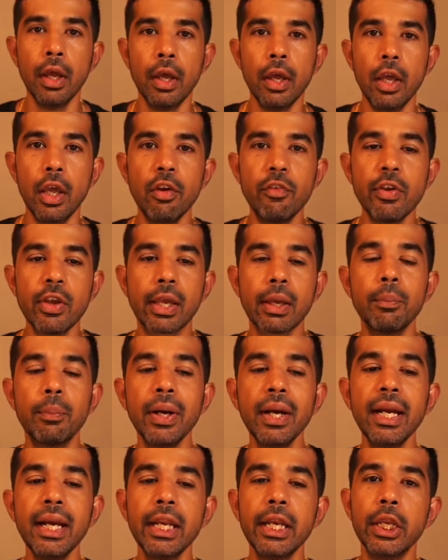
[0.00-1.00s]
If you're
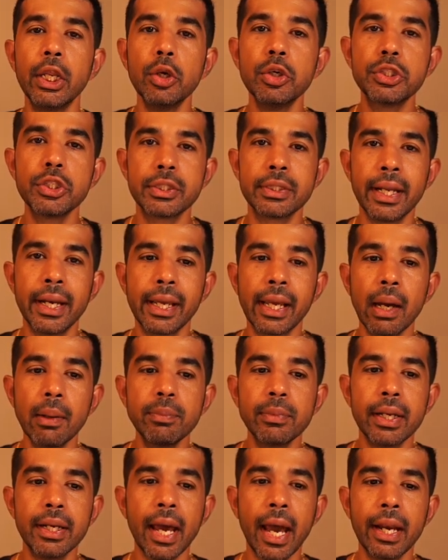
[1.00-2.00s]
completely new to setting up
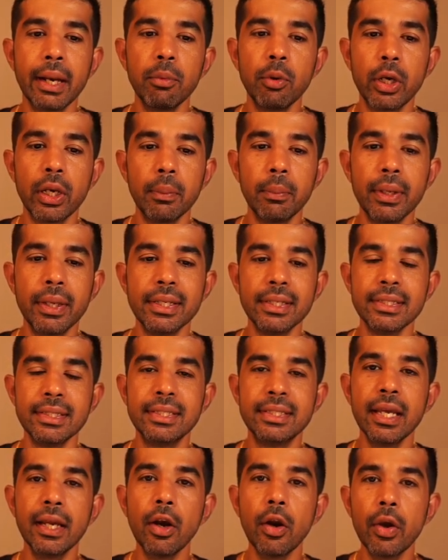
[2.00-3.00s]
the DynamoDB
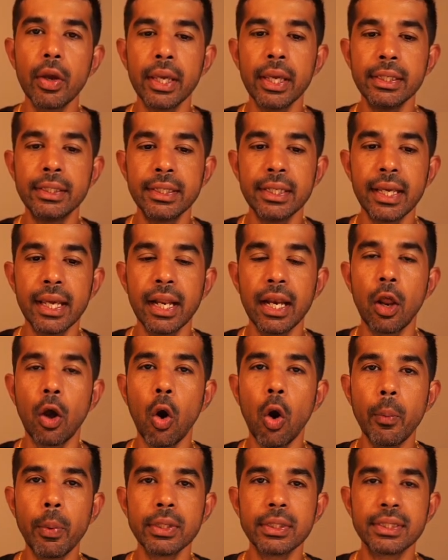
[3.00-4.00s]
Zero ETL
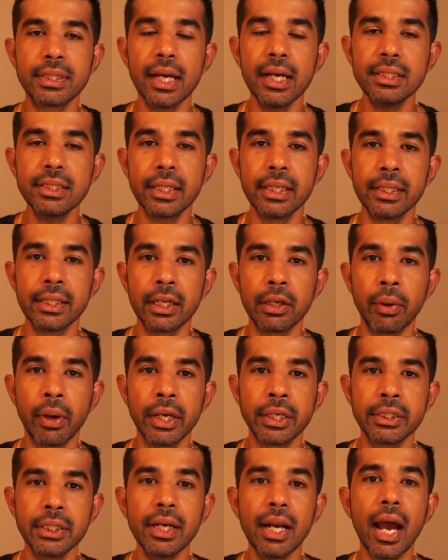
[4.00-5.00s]
OpenSearch
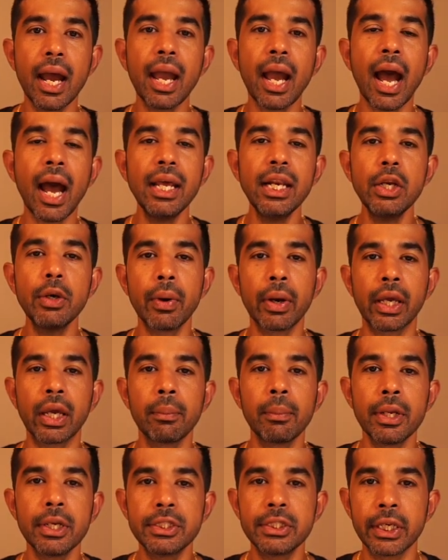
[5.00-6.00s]
integration, I highly
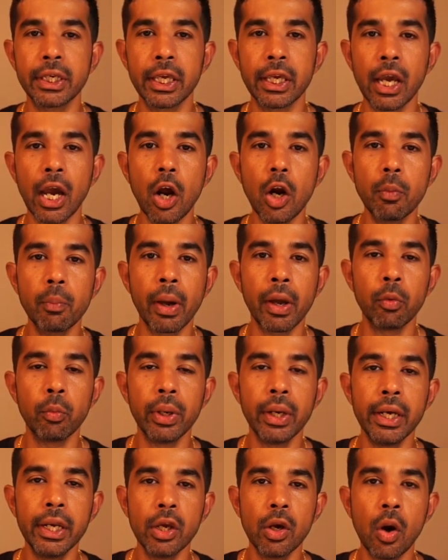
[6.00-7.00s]
recommend checking out my
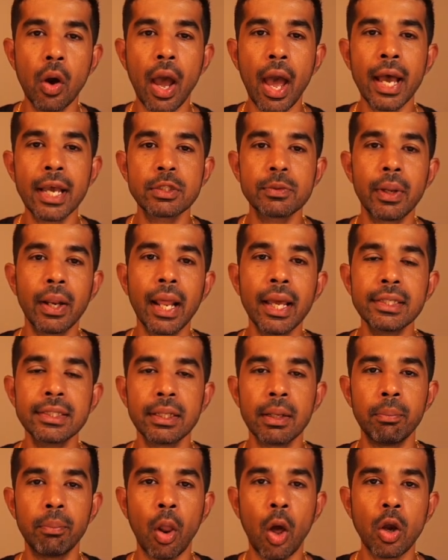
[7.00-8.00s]
video as well as the
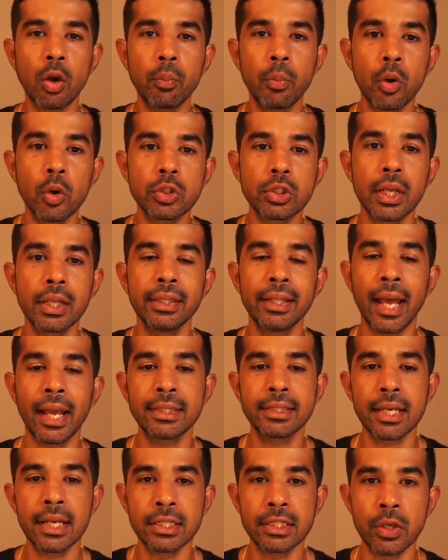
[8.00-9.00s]
blog post that's
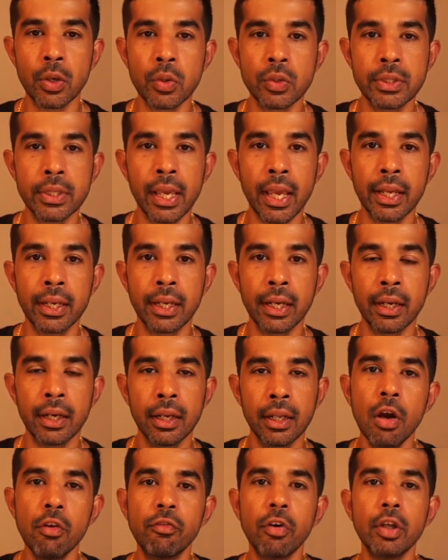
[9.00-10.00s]
associated.
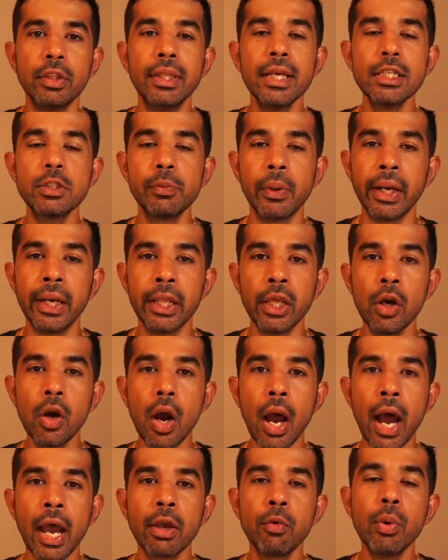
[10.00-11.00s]
For this video,
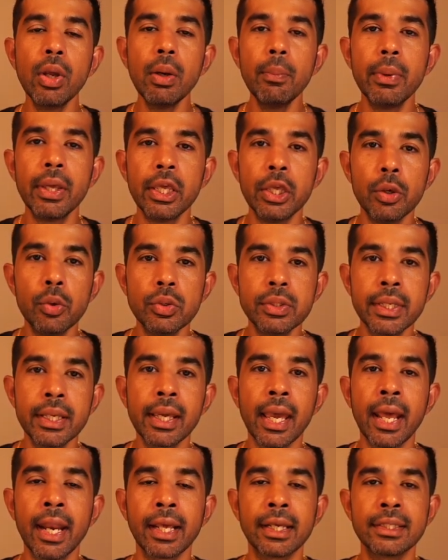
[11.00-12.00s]
I will be using
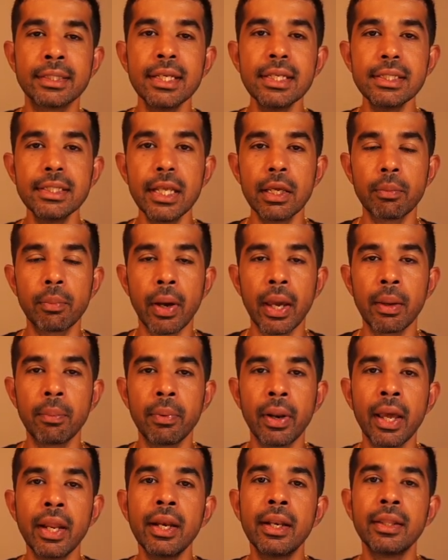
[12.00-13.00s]
an existing
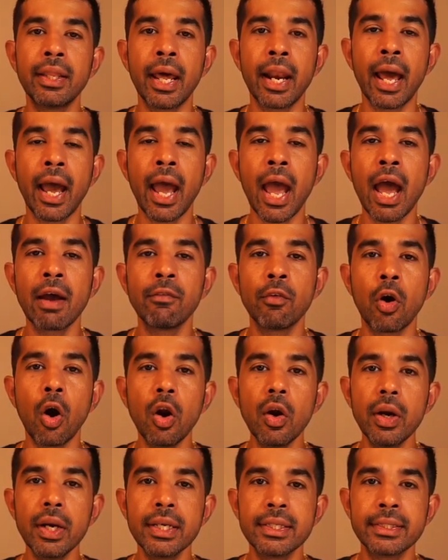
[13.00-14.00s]
pipeline that I have
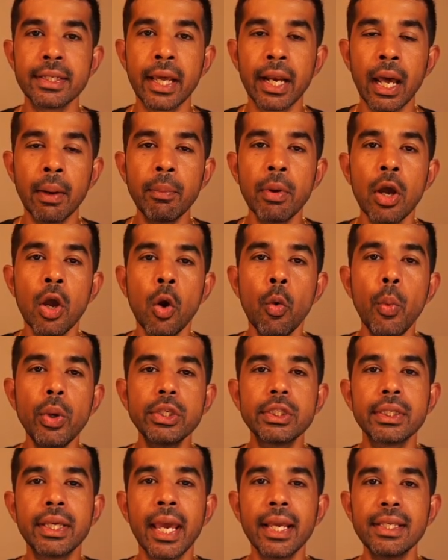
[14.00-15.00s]
already set up,
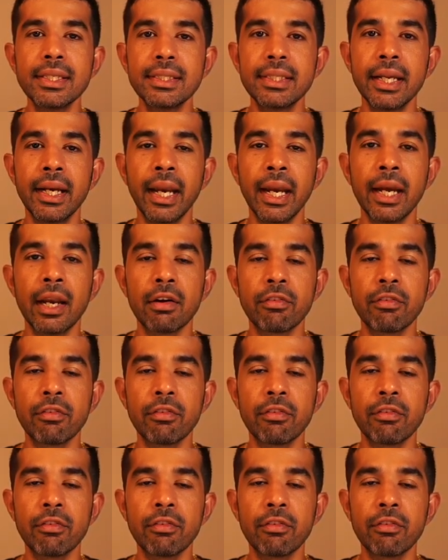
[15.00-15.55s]
which gets the data